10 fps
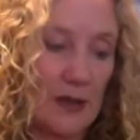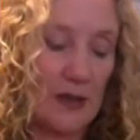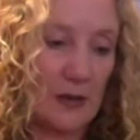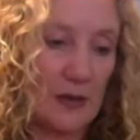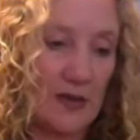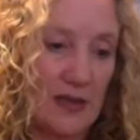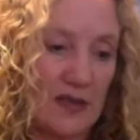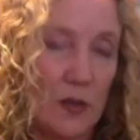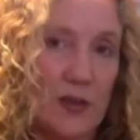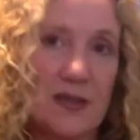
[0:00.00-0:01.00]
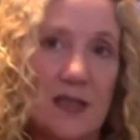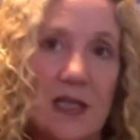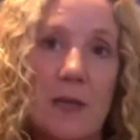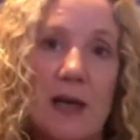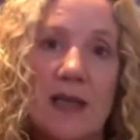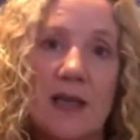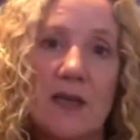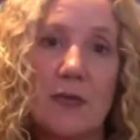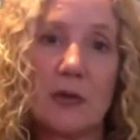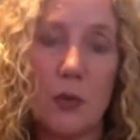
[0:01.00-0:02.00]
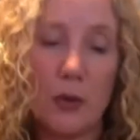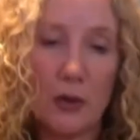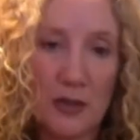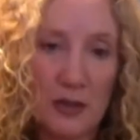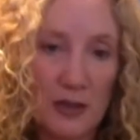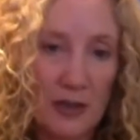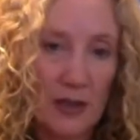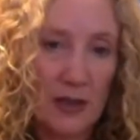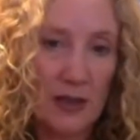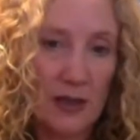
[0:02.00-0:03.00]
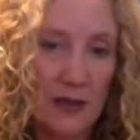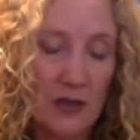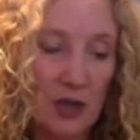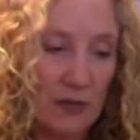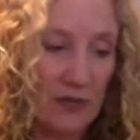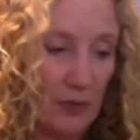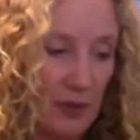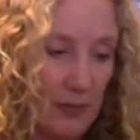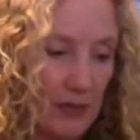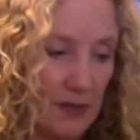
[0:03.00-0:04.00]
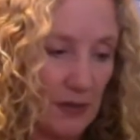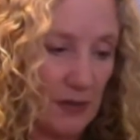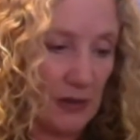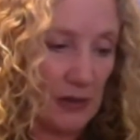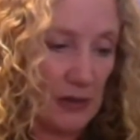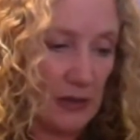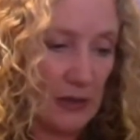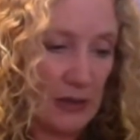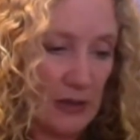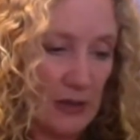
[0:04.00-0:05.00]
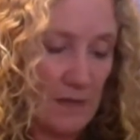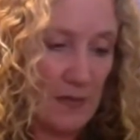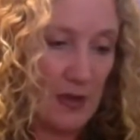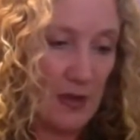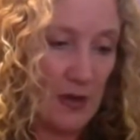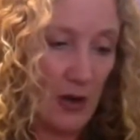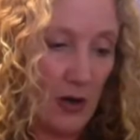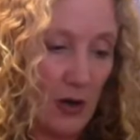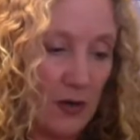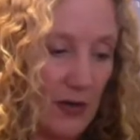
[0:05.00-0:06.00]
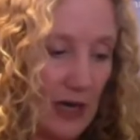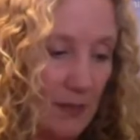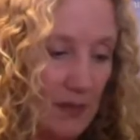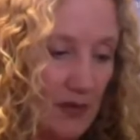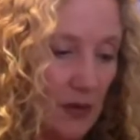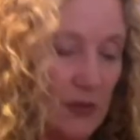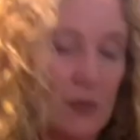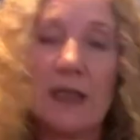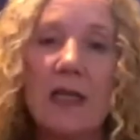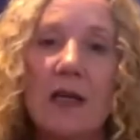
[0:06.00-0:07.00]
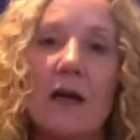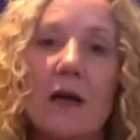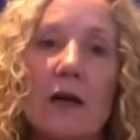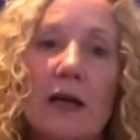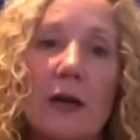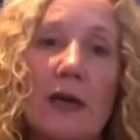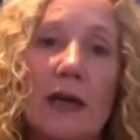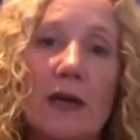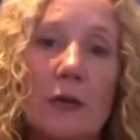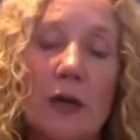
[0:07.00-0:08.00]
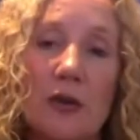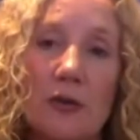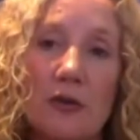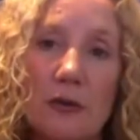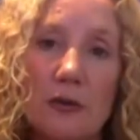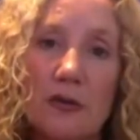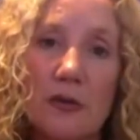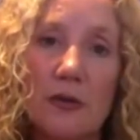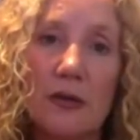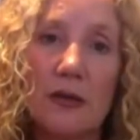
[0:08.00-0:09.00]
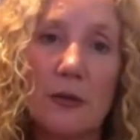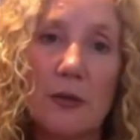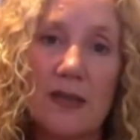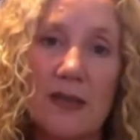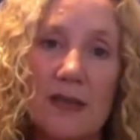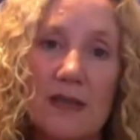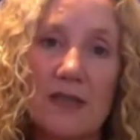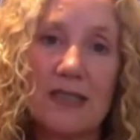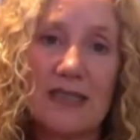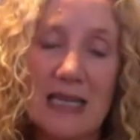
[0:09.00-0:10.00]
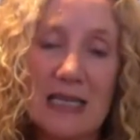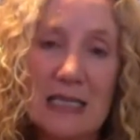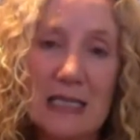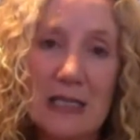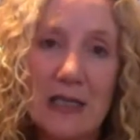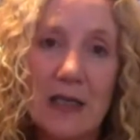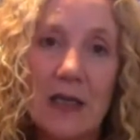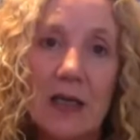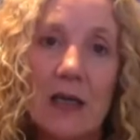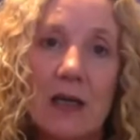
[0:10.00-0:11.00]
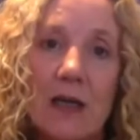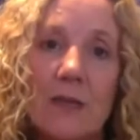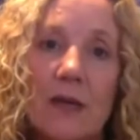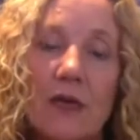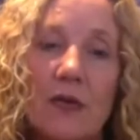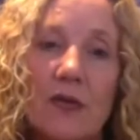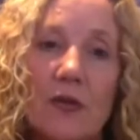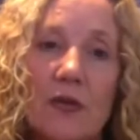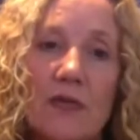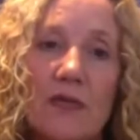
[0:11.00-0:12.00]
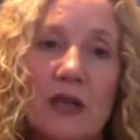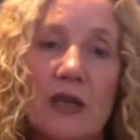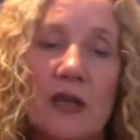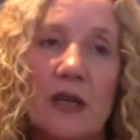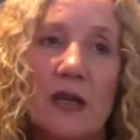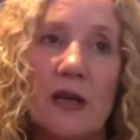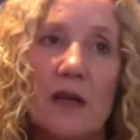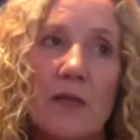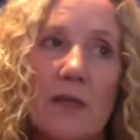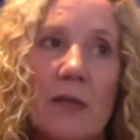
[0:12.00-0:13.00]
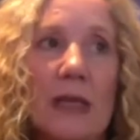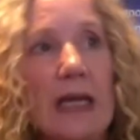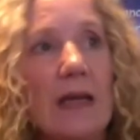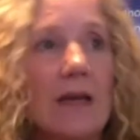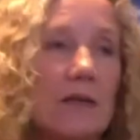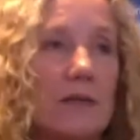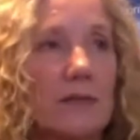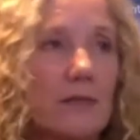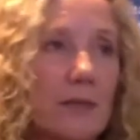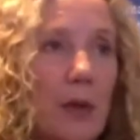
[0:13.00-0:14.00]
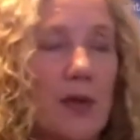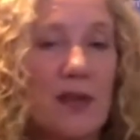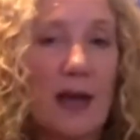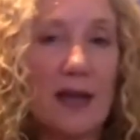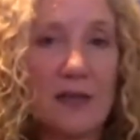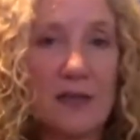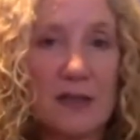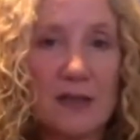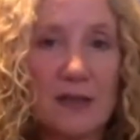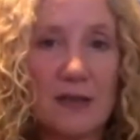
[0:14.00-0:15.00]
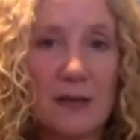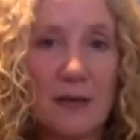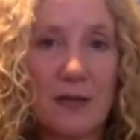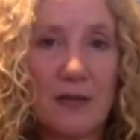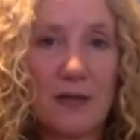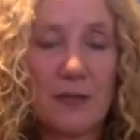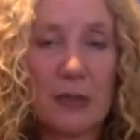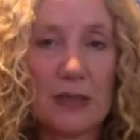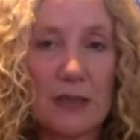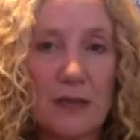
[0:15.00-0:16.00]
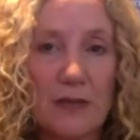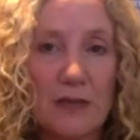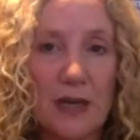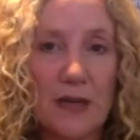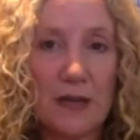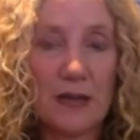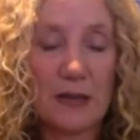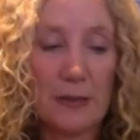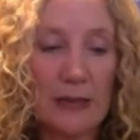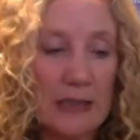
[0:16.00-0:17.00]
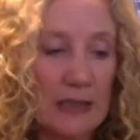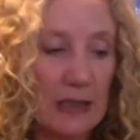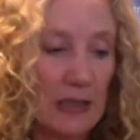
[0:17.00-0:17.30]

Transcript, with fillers: And so the sense was that he might get the reward uh, and the job of prime minister. Um, there are other names, notably uh, Leon Kengo wa Dondo, who's currently the president of the Senate um, and who's sort of um, playing both sides of this of the political divide a little bit.